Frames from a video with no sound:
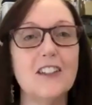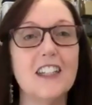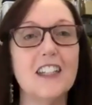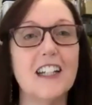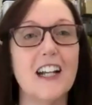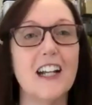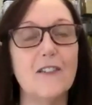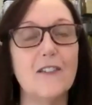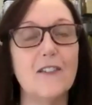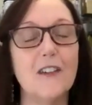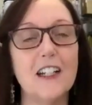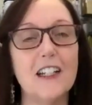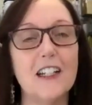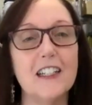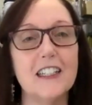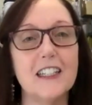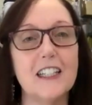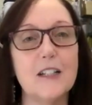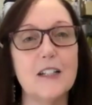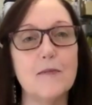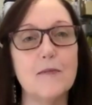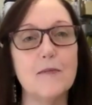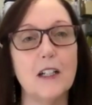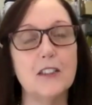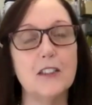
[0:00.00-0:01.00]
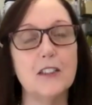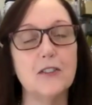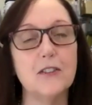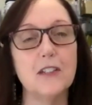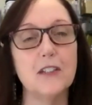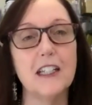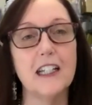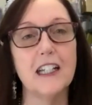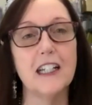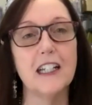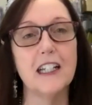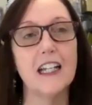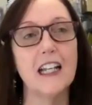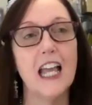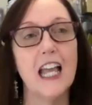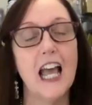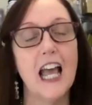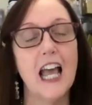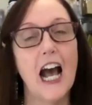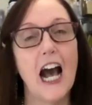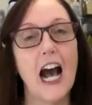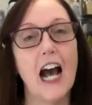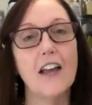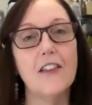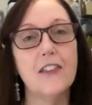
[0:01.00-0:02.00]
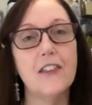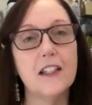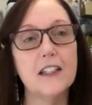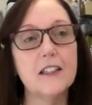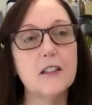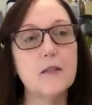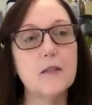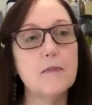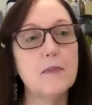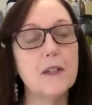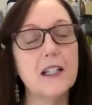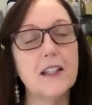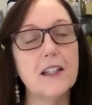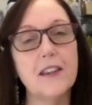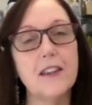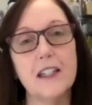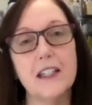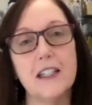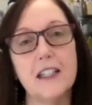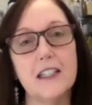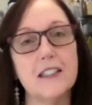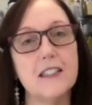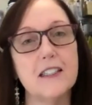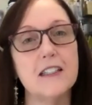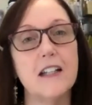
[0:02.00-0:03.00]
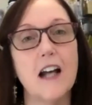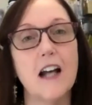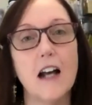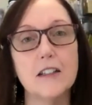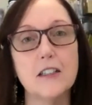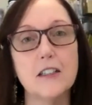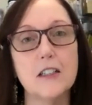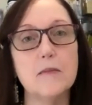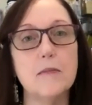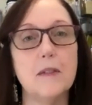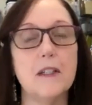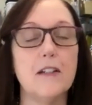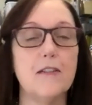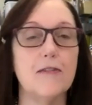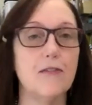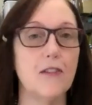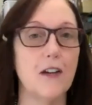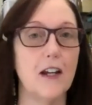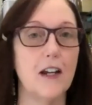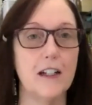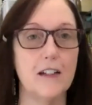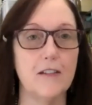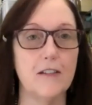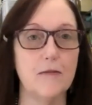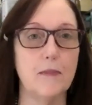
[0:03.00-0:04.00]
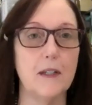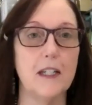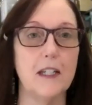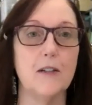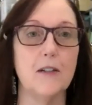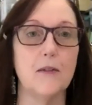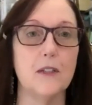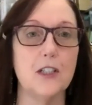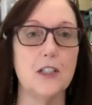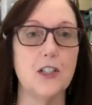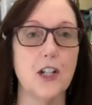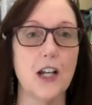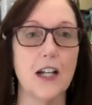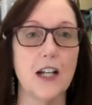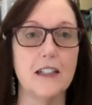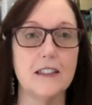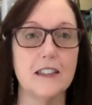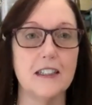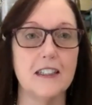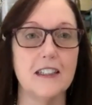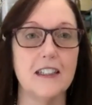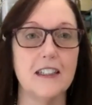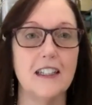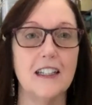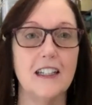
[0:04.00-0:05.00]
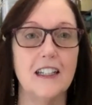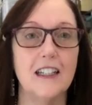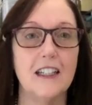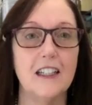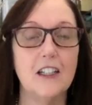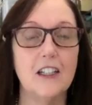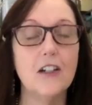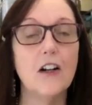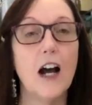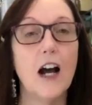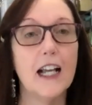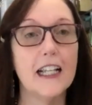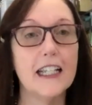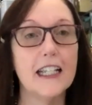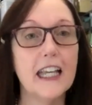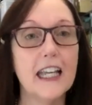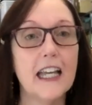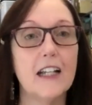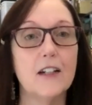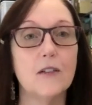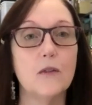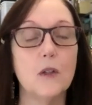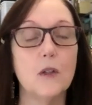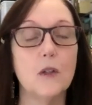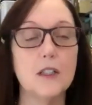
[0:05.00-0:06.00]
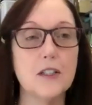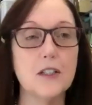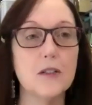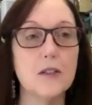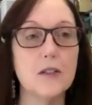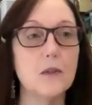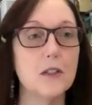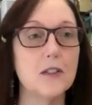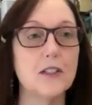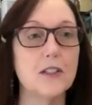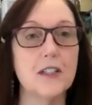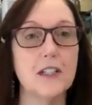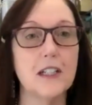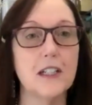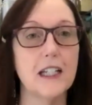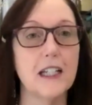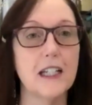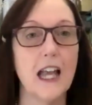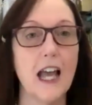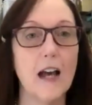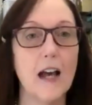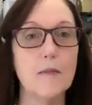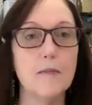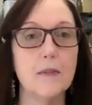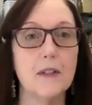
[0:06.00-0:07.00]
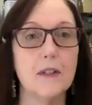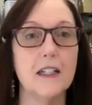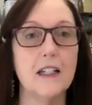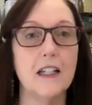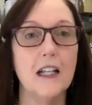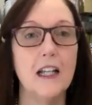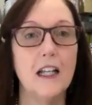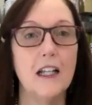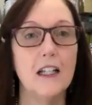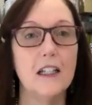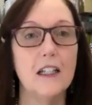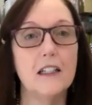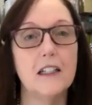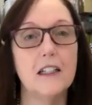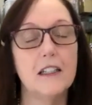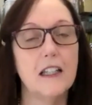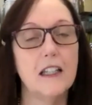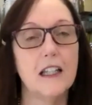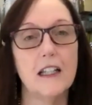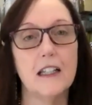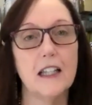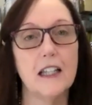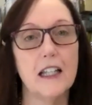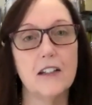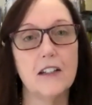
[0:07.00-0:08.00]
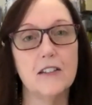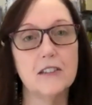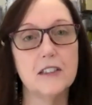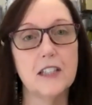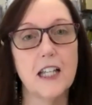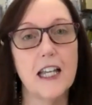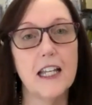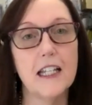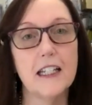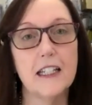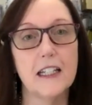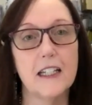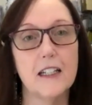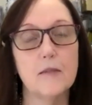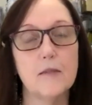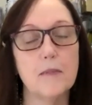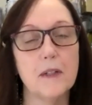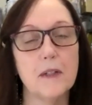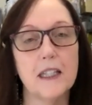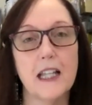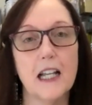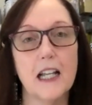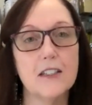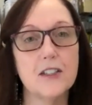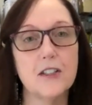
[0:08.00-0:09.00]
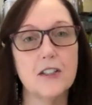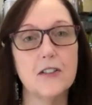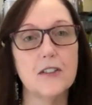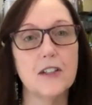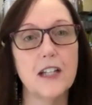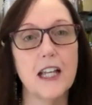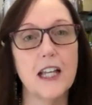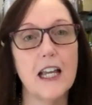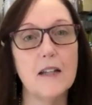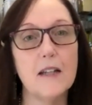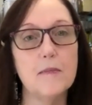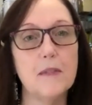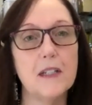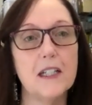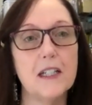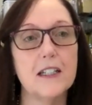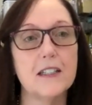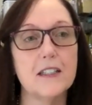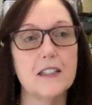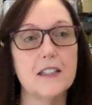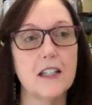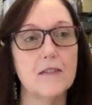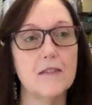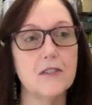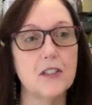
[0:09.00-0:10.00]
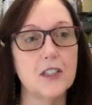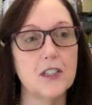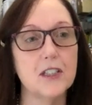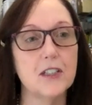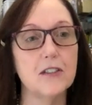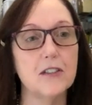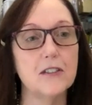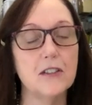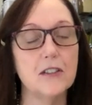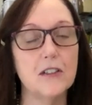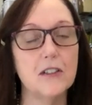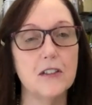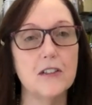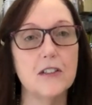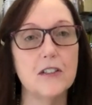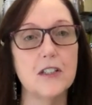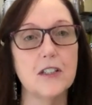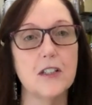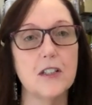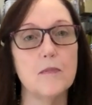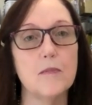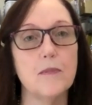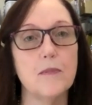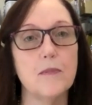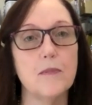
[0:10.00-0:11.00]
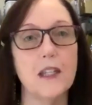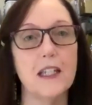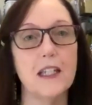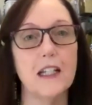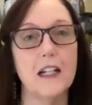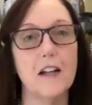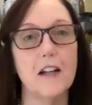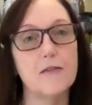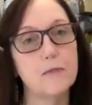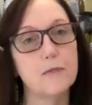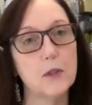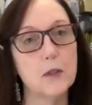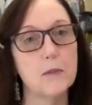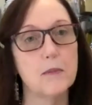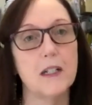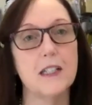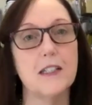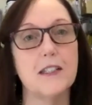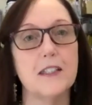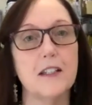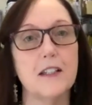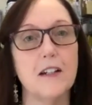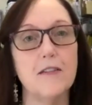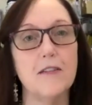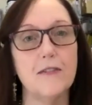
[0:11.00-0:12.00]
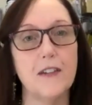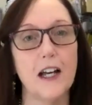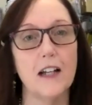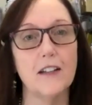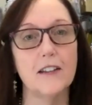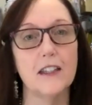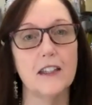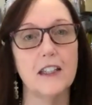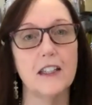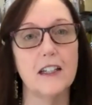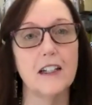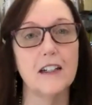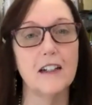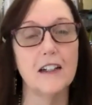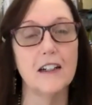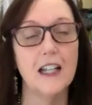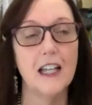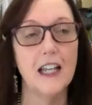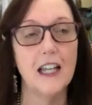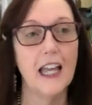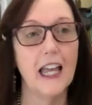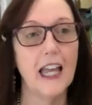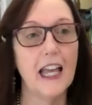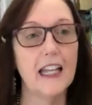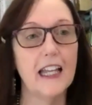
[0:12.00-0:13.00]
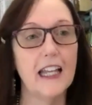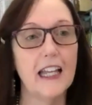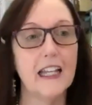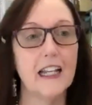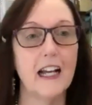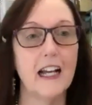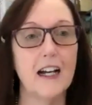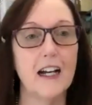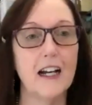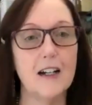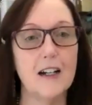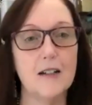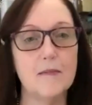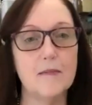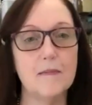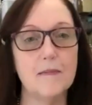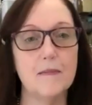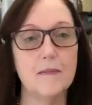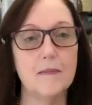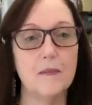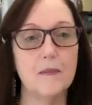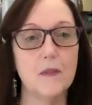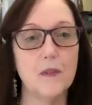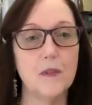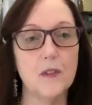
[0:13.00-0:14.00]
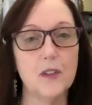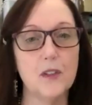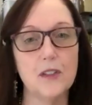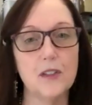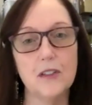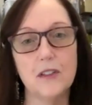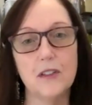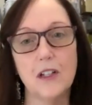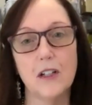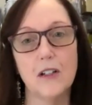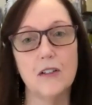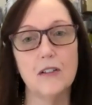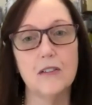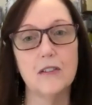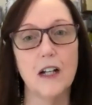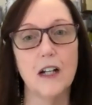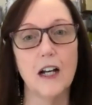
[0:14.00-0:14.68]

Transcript: that i wanted to keep on doing it and i think the big thing is not to be afraid of being rejected you know again what's the worst that can happen it, they, they don't take it but that's okay because i've still learned something and i've put myself out there and um, you know